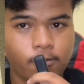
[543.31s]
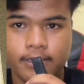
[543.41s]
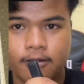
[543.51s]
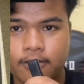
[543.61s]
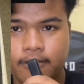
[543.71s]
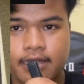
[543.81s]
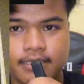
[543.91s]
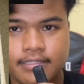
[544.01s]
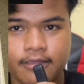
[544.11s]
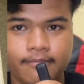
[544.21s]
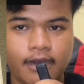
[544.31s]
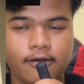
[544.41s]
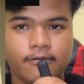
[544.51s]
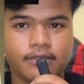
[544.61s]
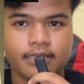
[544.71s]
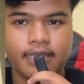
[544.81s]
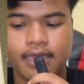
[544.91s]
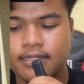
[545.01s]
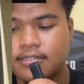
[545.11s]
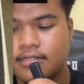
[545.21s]
we don't know anything about
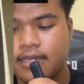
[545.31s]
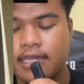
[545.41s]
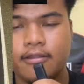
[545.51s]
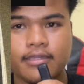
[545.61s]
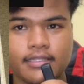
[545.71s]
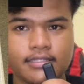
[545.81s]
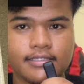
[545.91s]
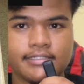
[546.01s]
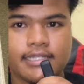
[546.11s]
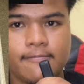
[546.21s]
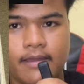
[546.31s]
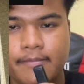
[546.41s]
that Hello Kitty shape.